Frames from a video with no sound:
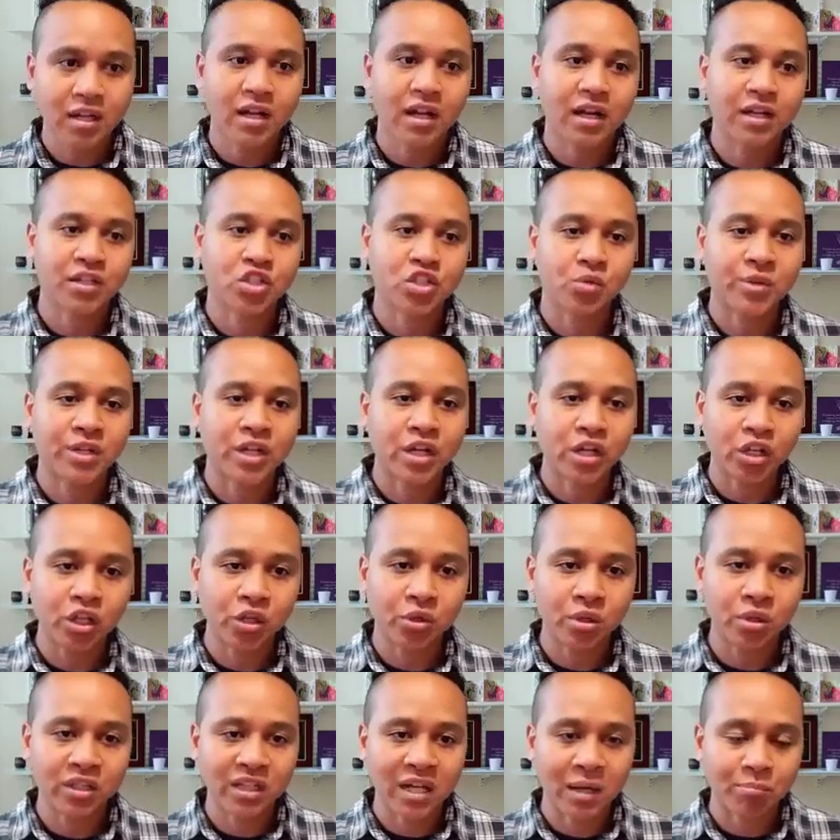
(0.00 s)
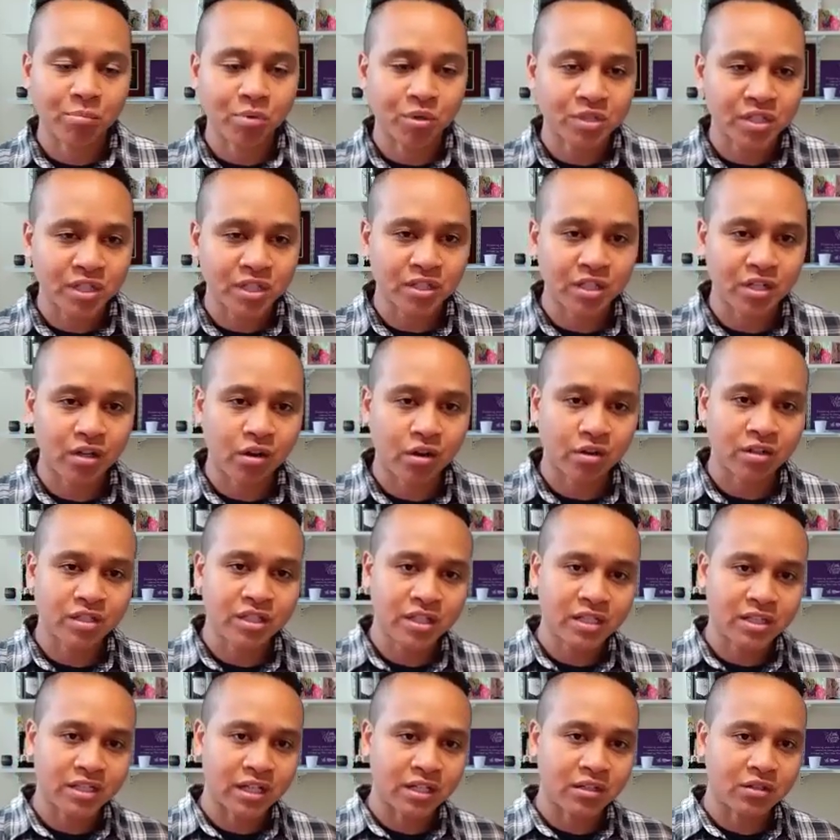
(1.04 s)
And so we concluded that persisting CAR-T
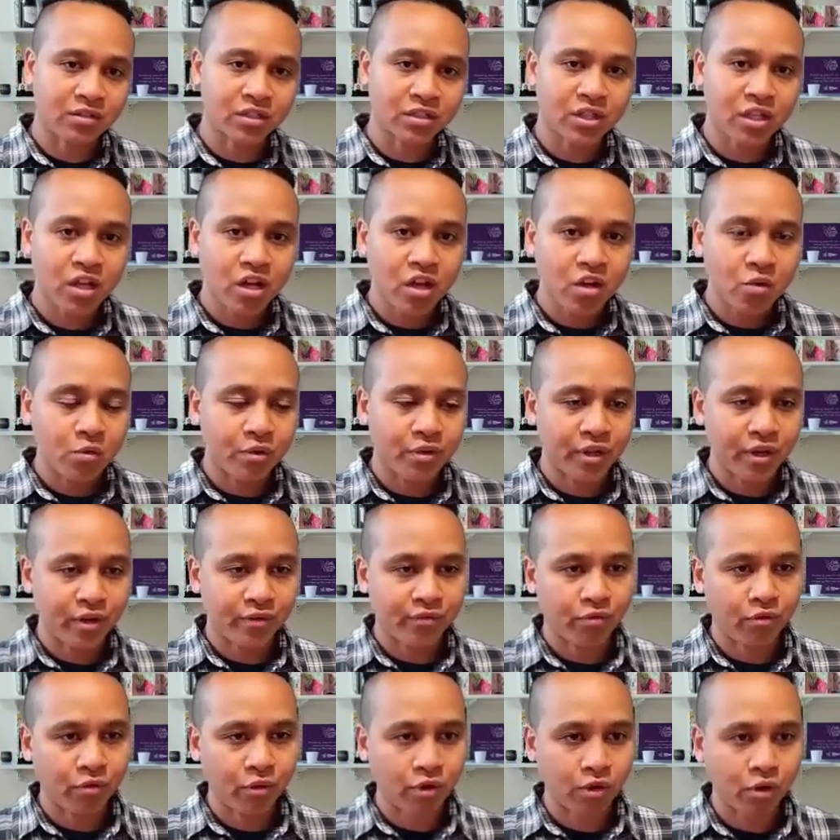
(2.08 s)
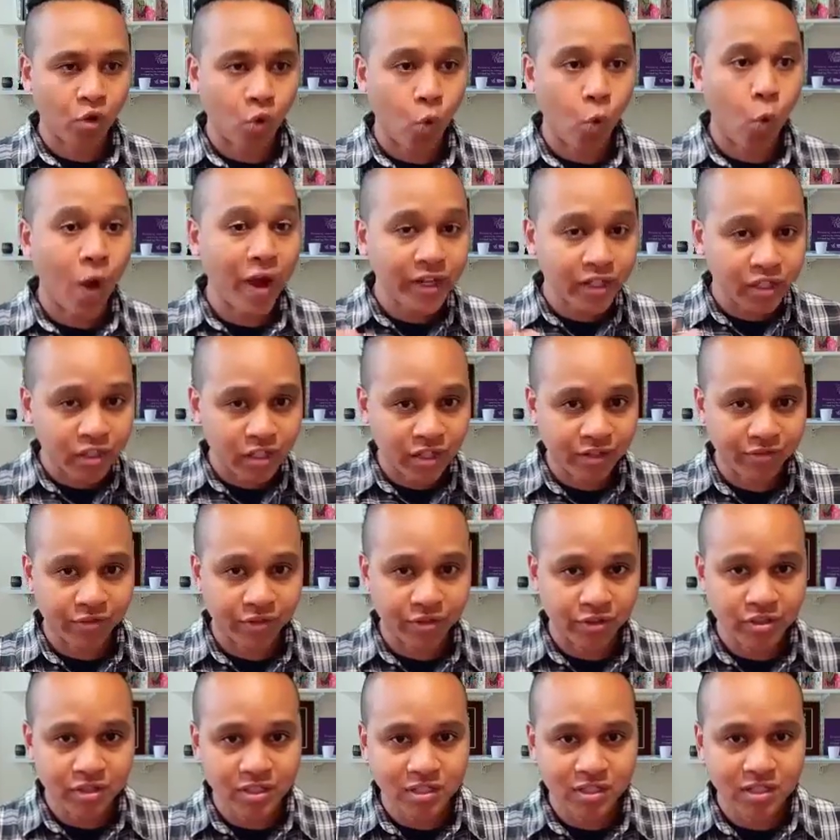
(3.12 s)
cells were therefore quite
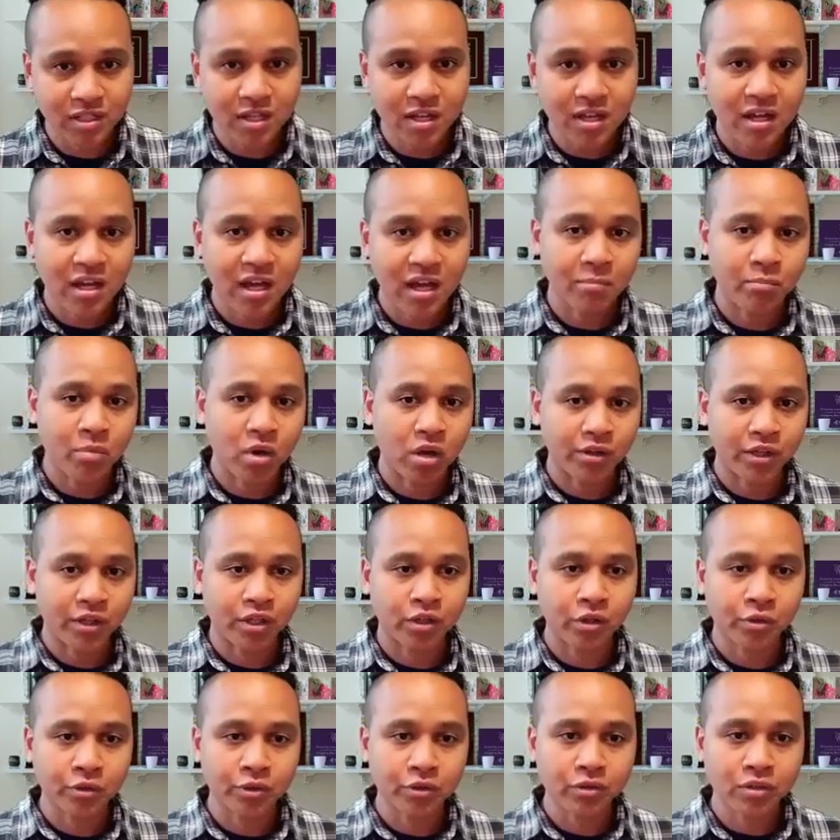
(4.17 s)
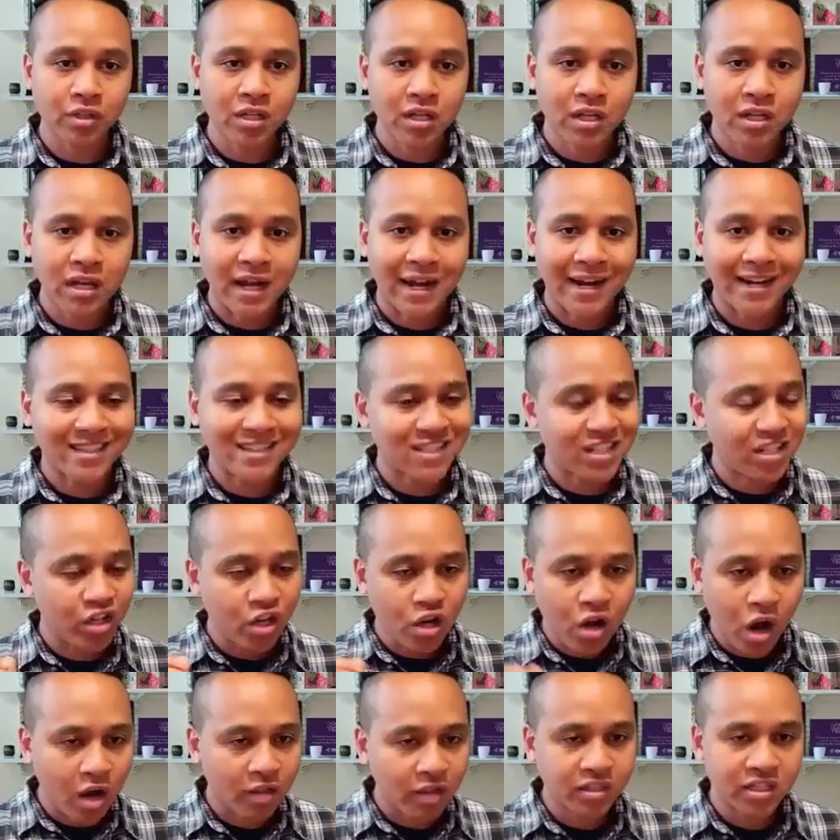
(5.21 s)
diverse and polyclonal, and it's
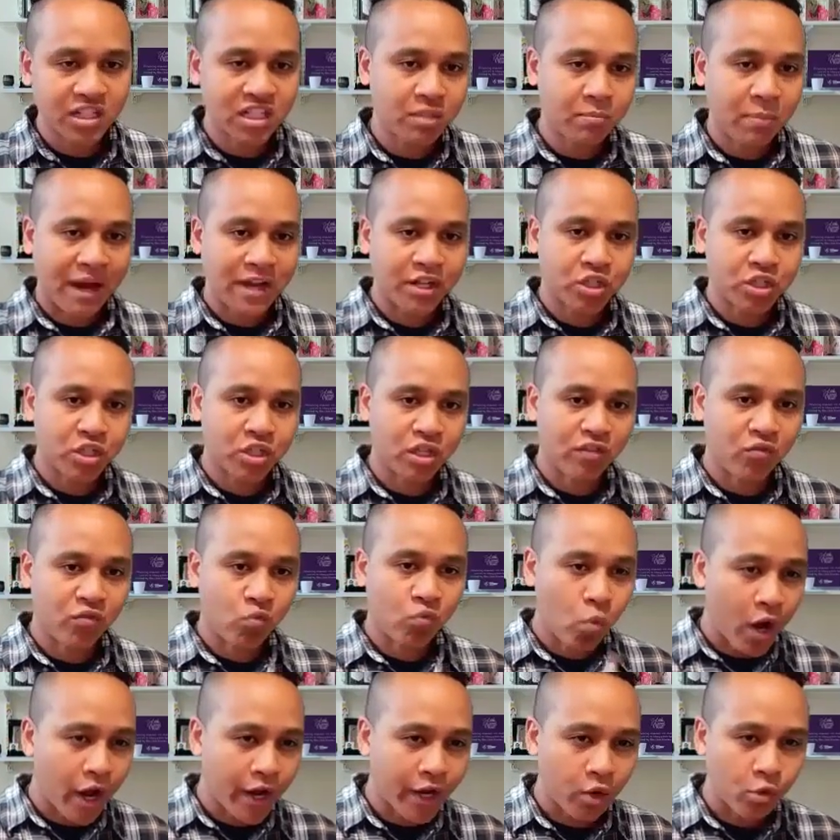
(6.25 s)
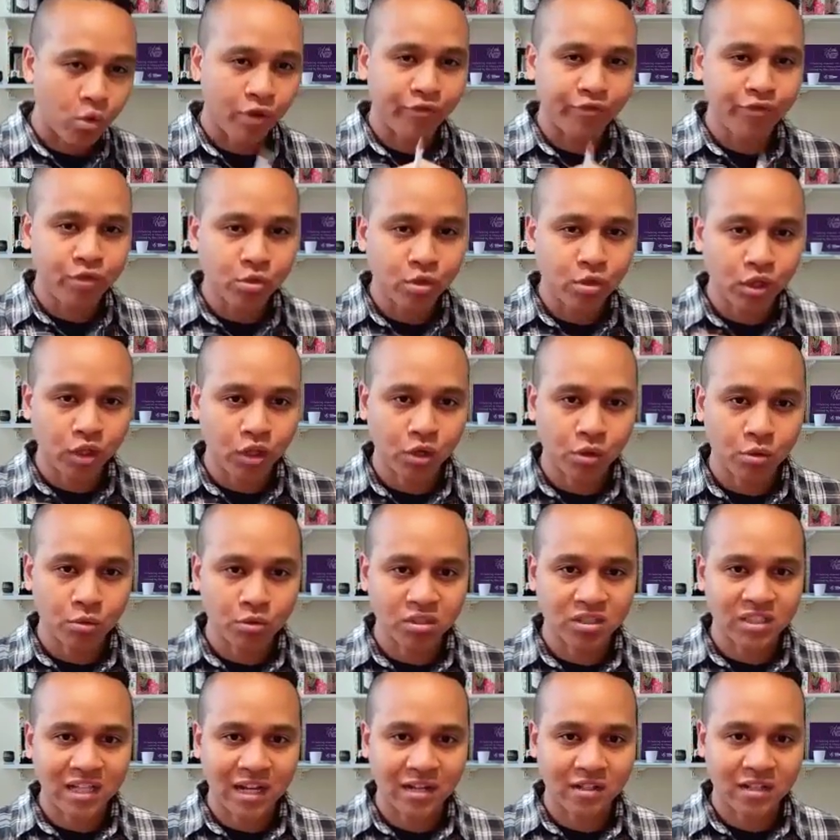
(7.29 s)
not the expansion of one or a few clones
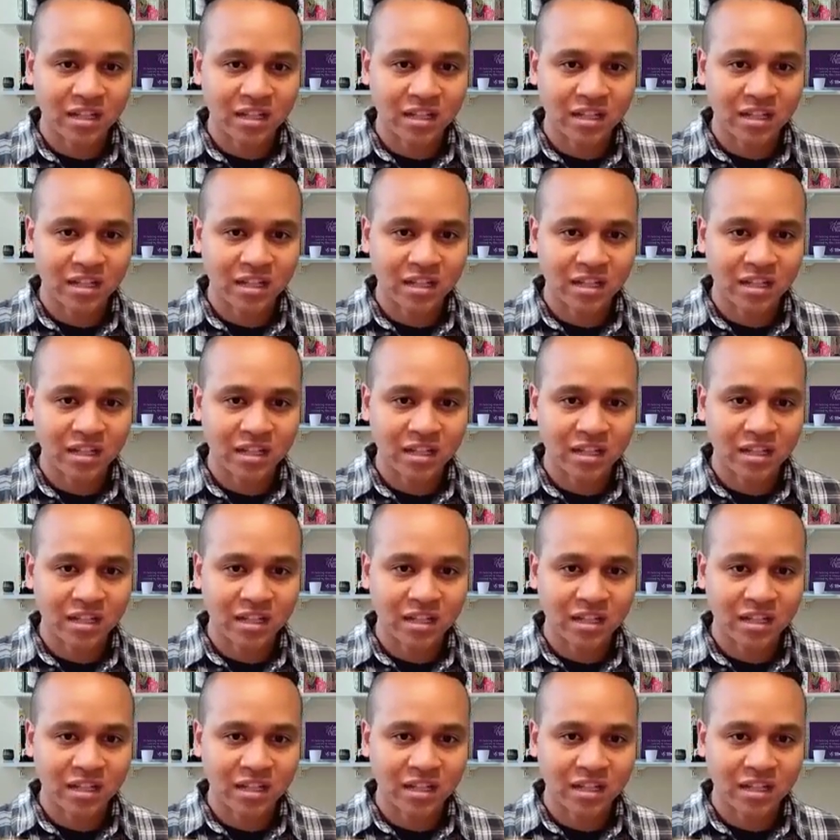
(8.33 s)
that